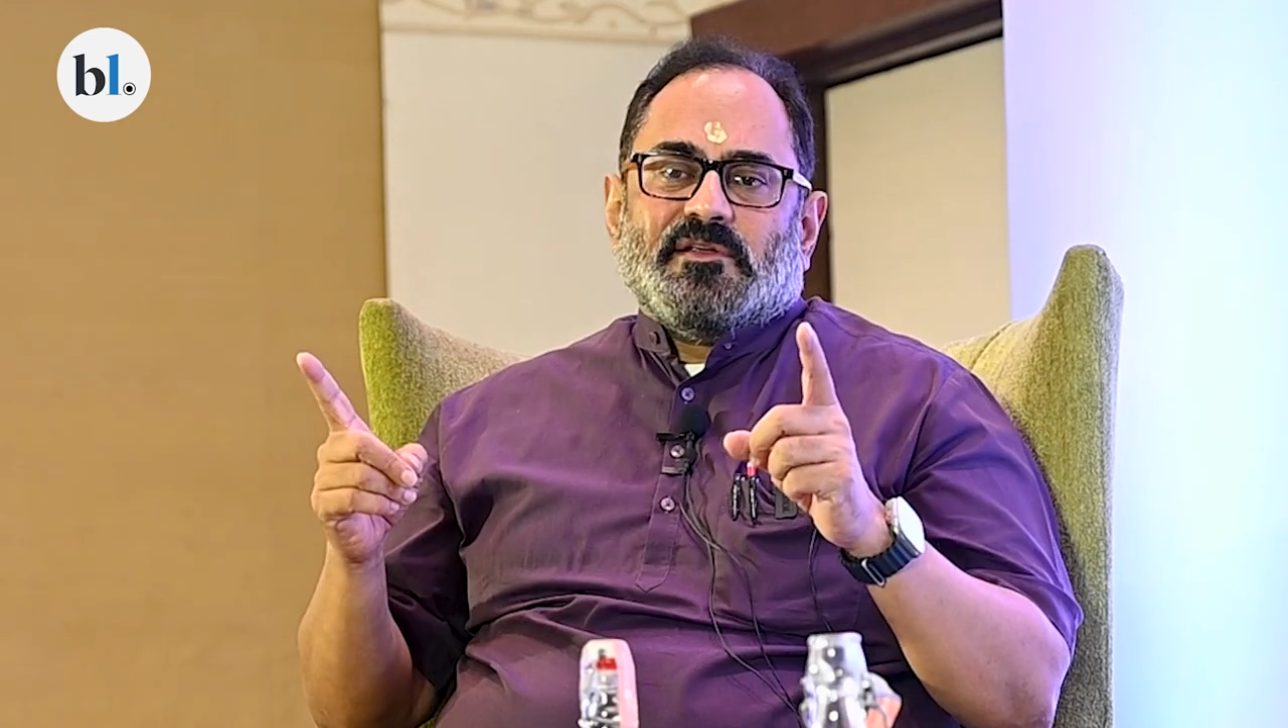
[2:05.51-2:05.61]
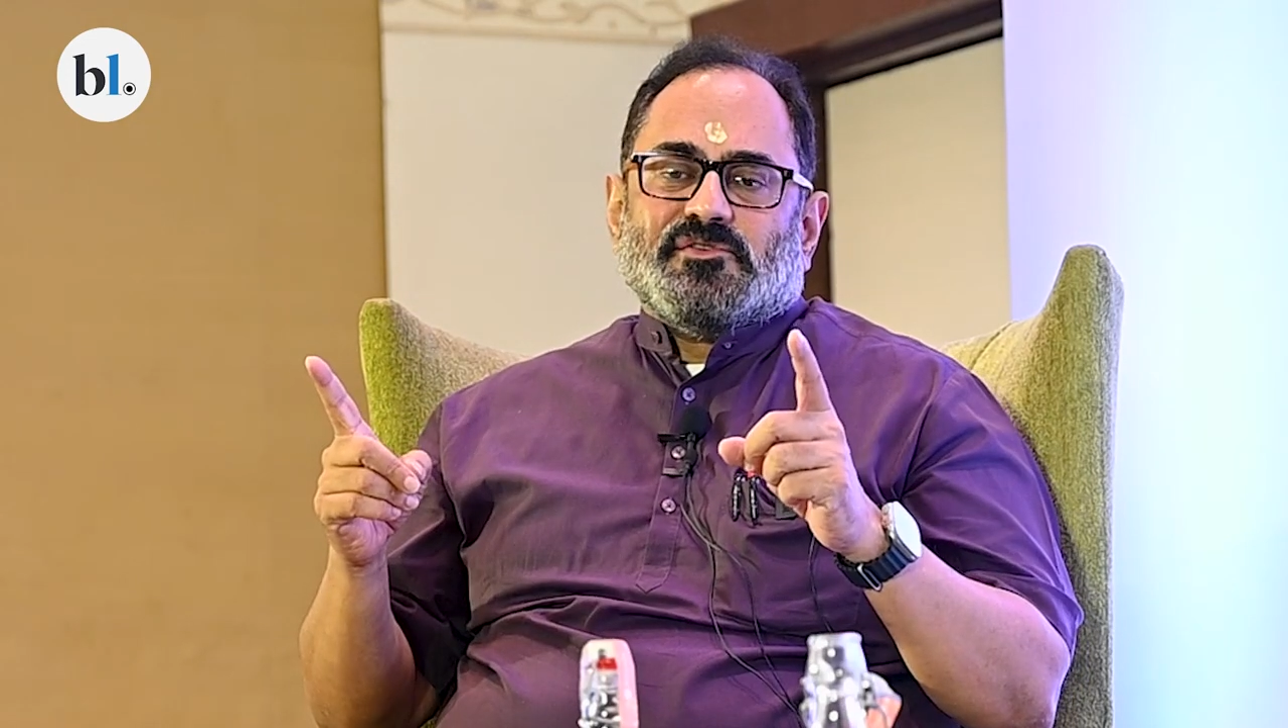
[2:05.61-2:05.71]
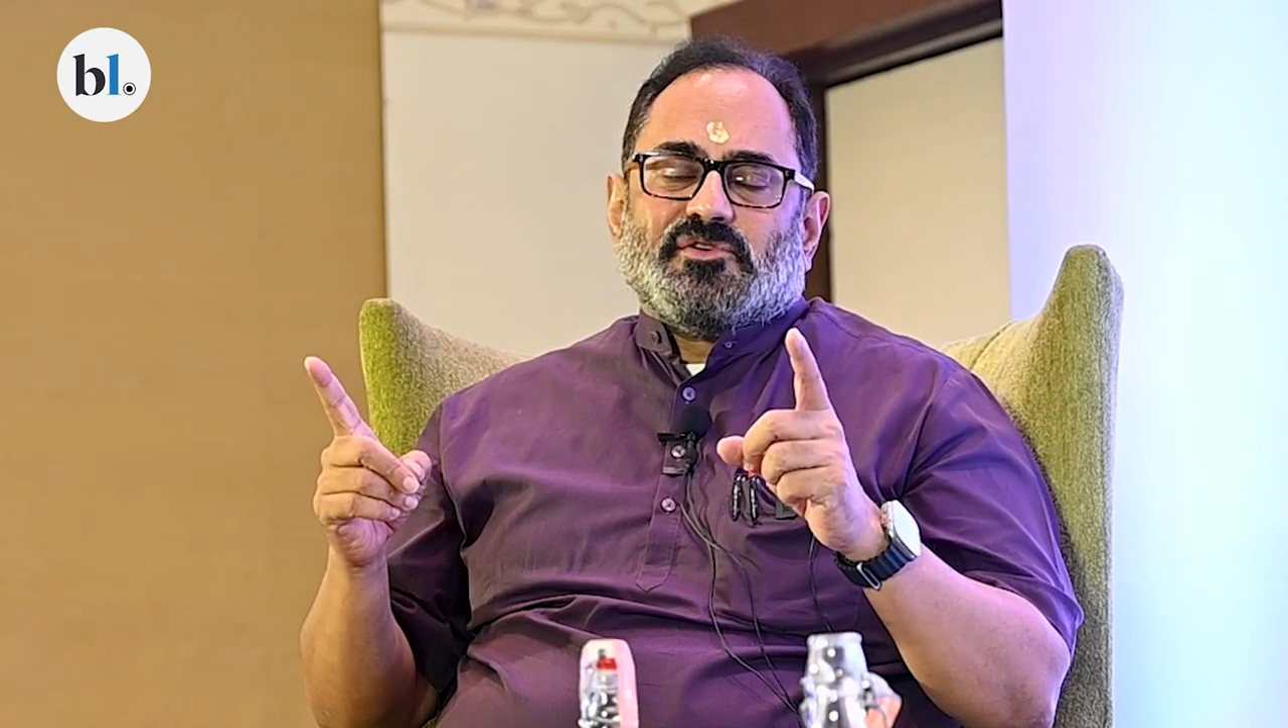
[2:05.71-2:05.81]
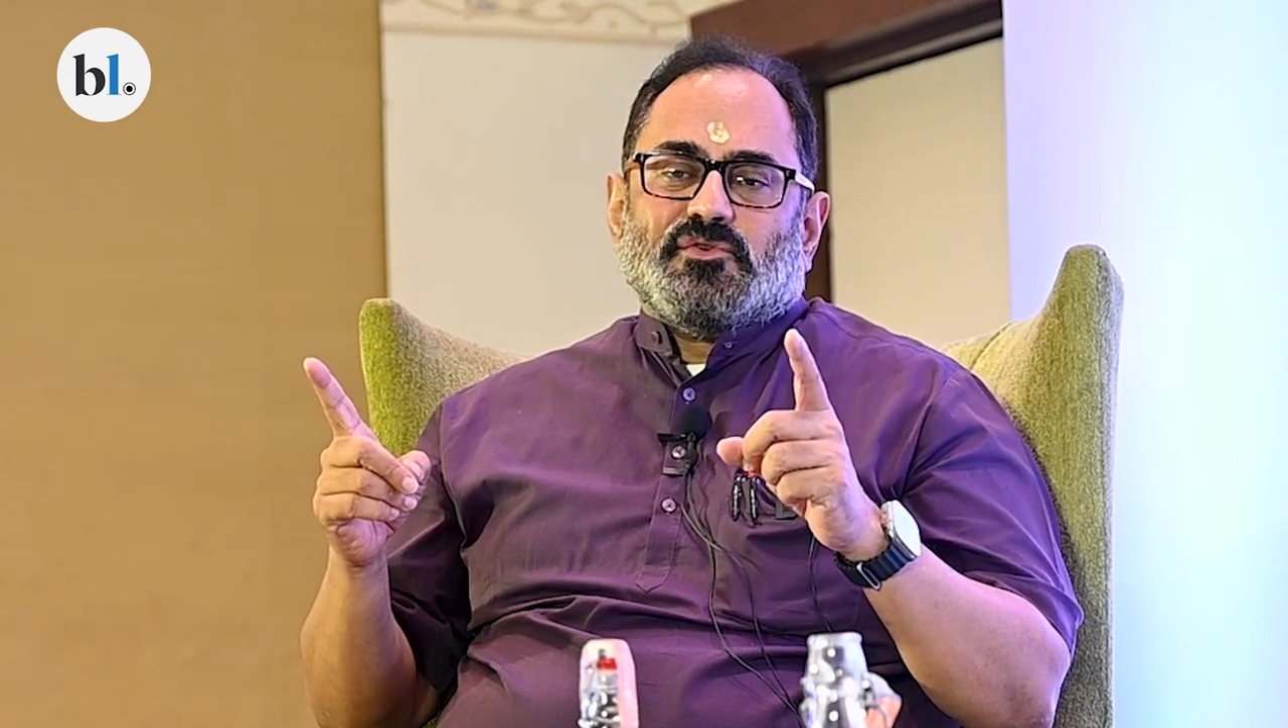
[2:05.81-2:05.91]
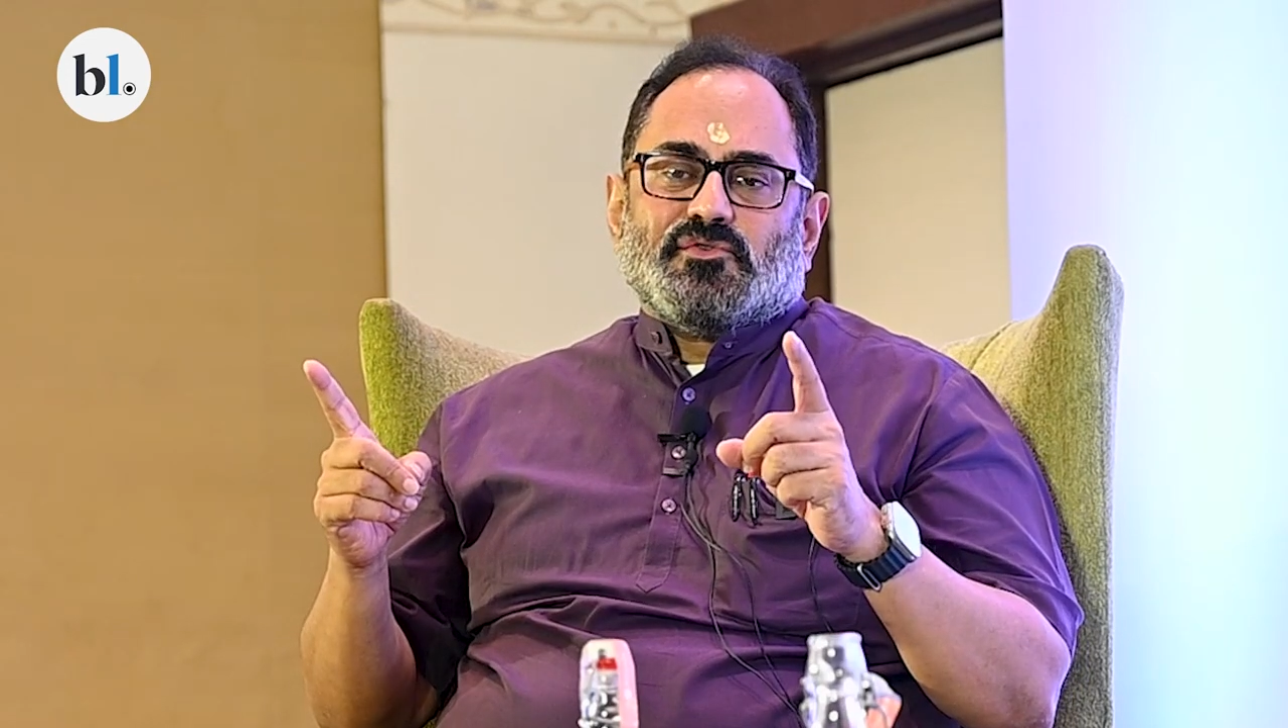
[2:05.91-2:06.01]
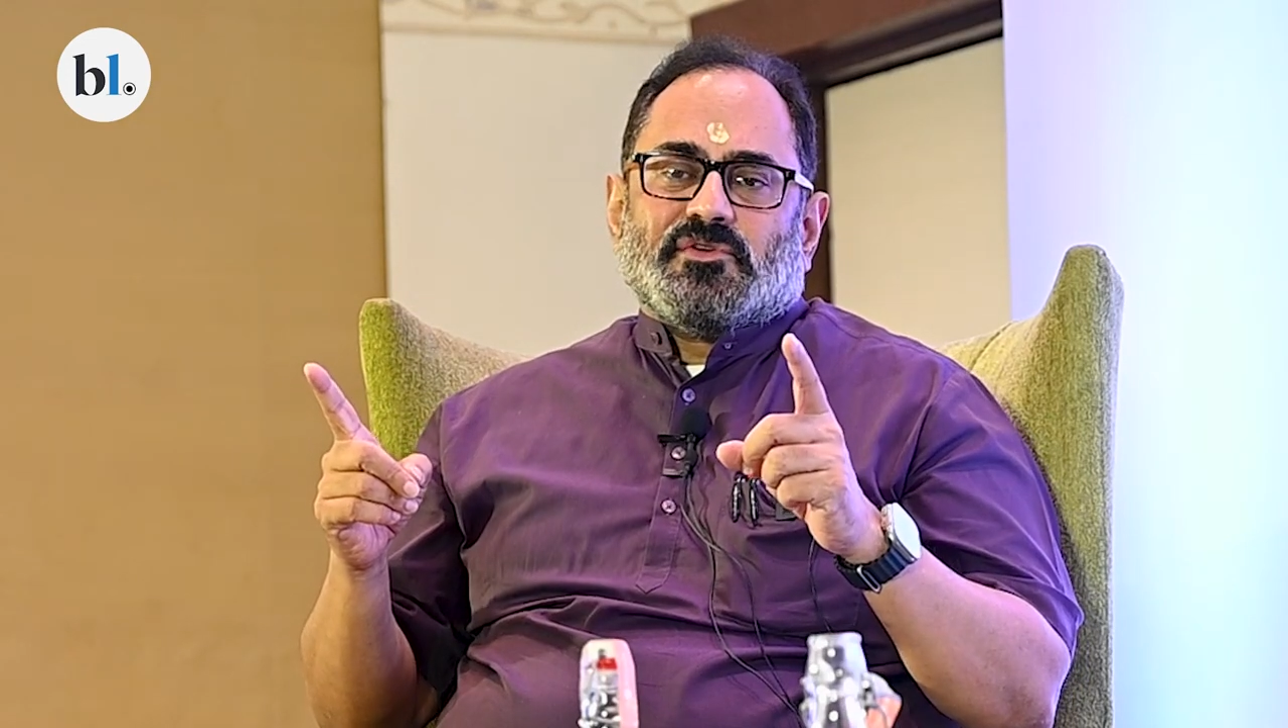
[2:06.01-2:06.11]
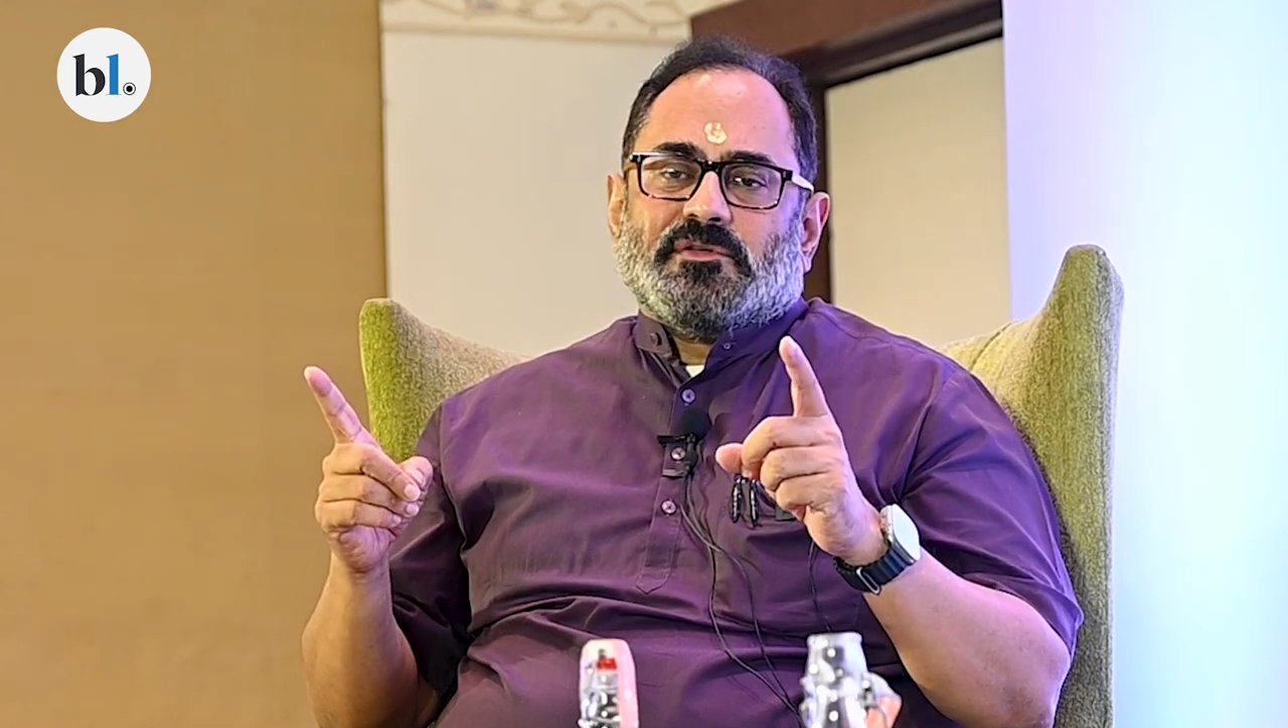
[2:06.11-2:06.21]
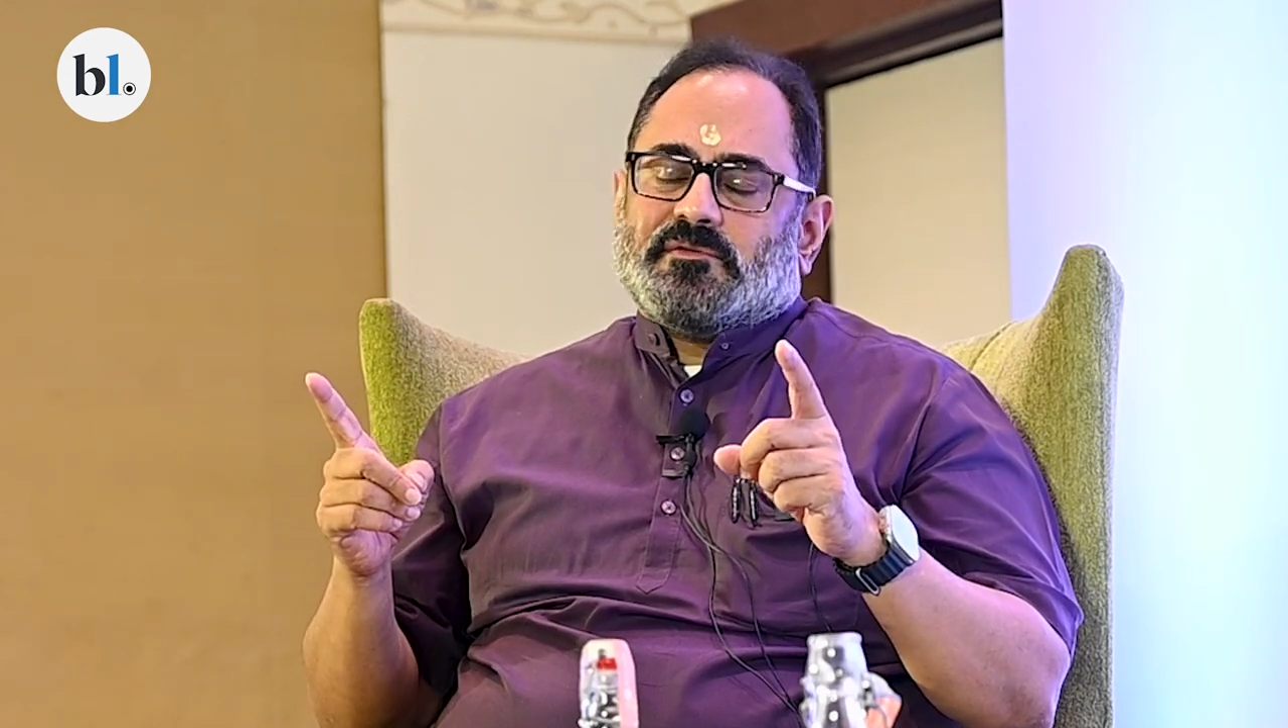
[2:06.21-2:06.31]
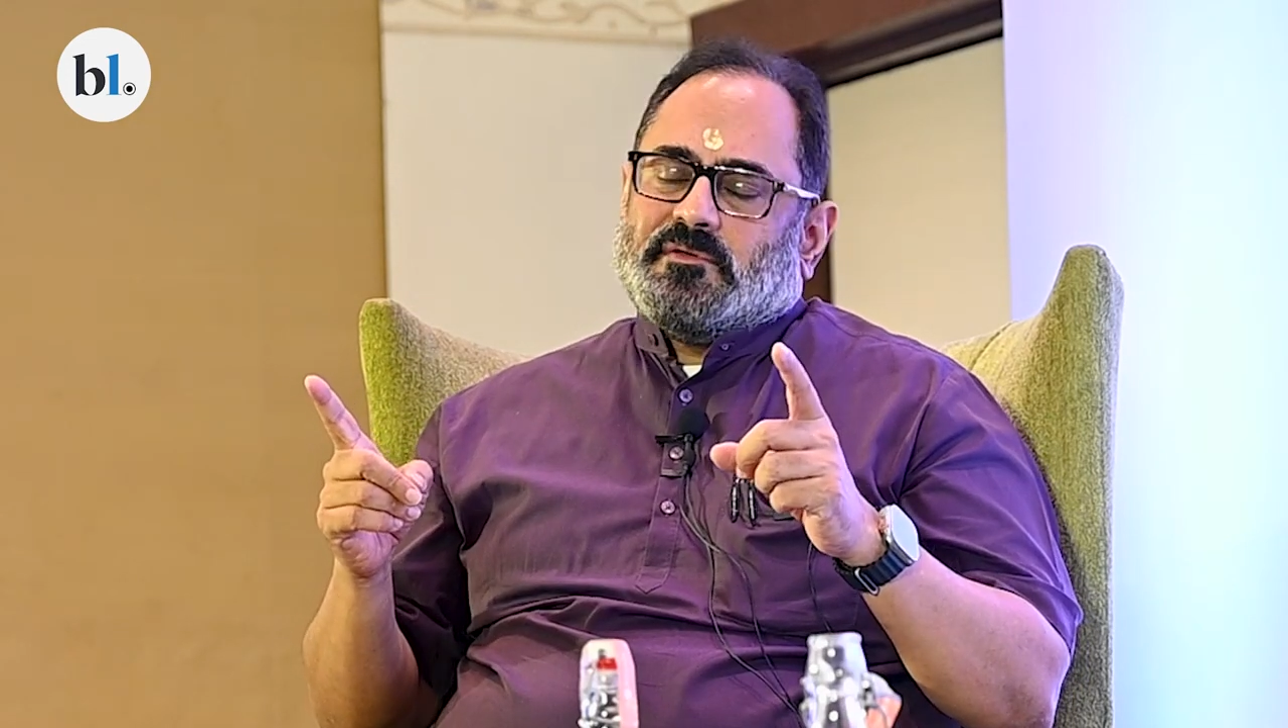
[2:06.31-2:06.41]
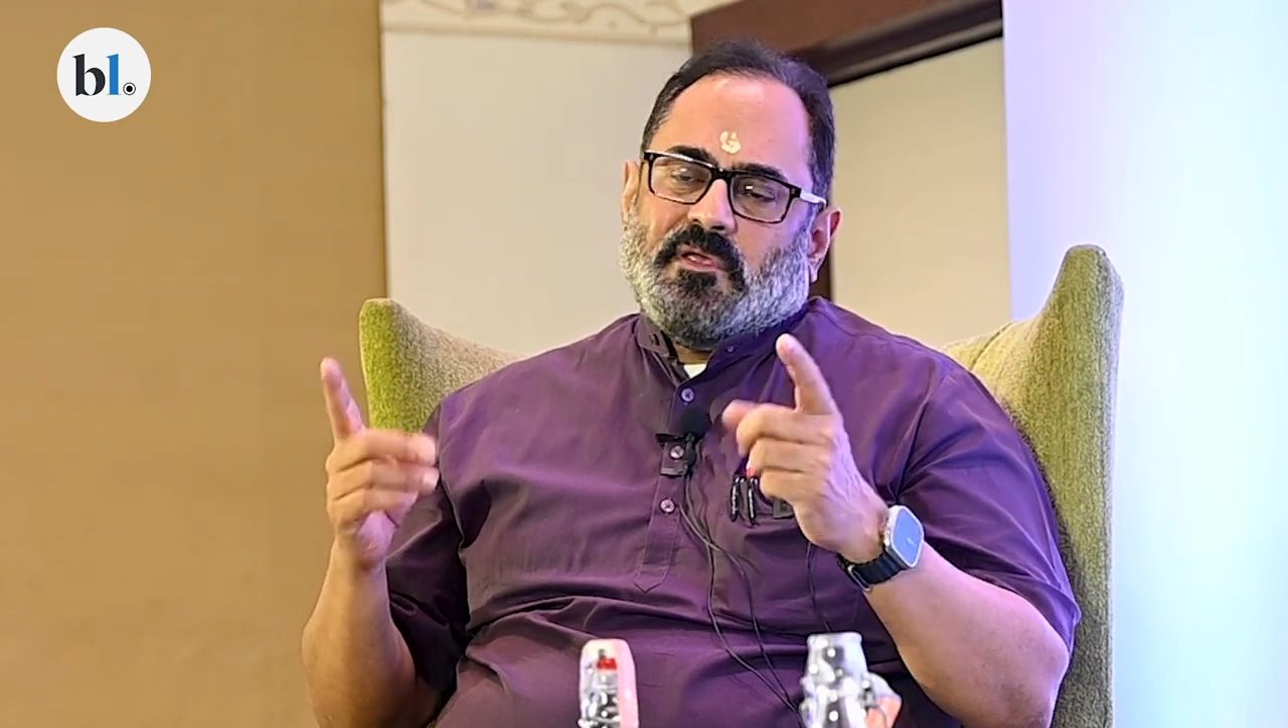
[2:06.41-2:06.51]

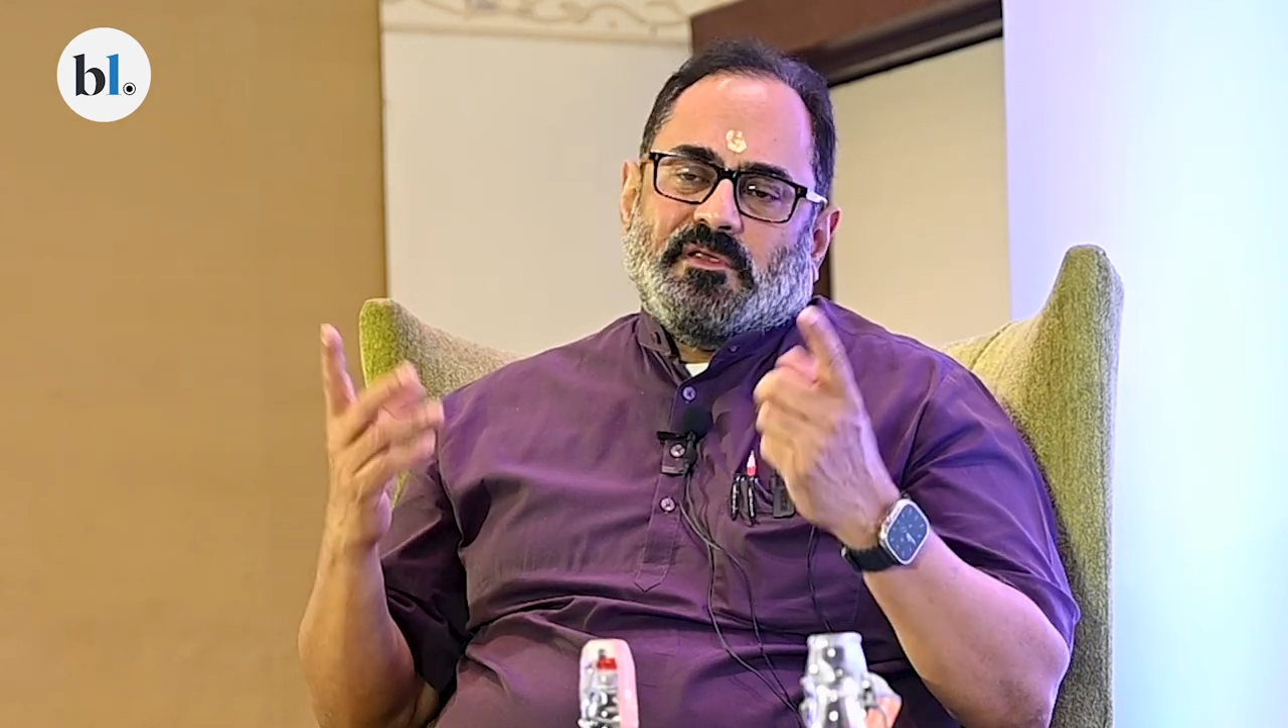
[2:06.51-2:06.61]
institutions,